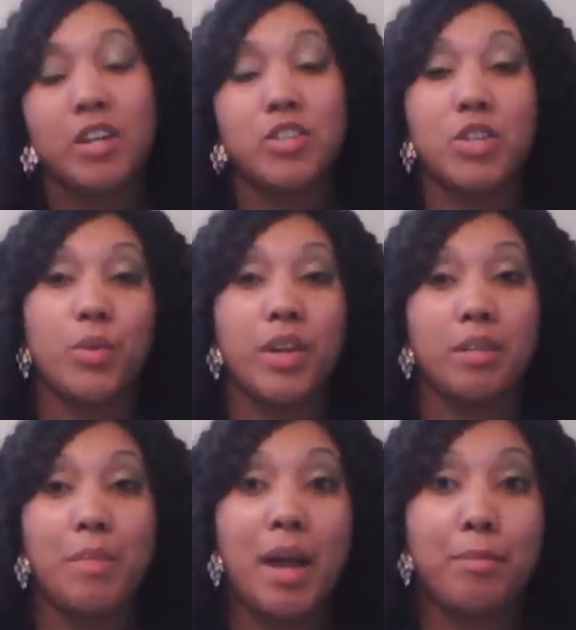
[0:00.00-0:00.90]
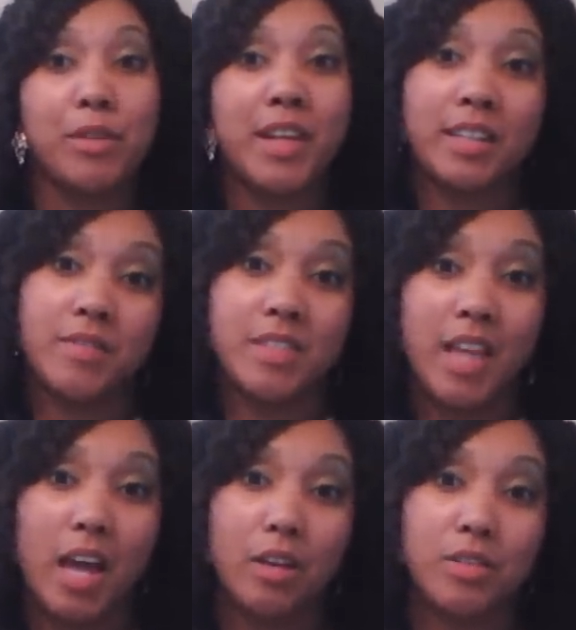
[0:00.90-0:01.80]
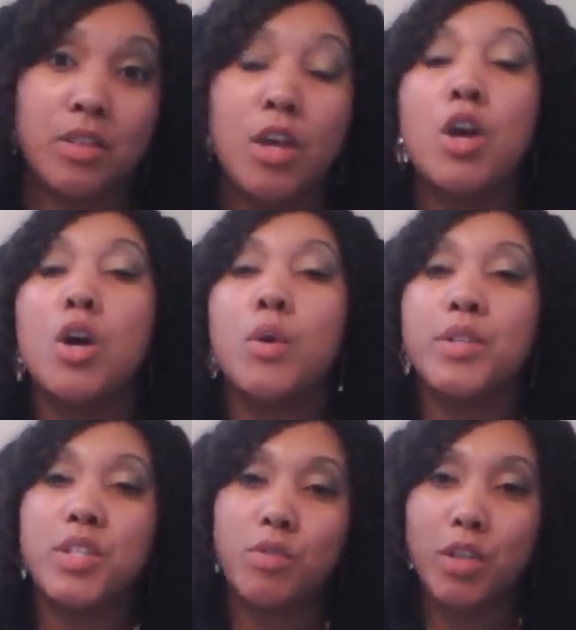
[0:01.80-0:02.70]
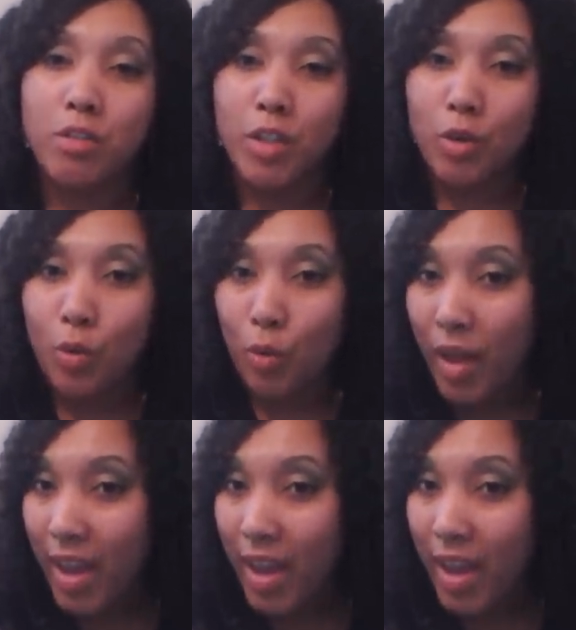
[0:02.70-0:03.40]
undoing my protective styles, which is really, really cool.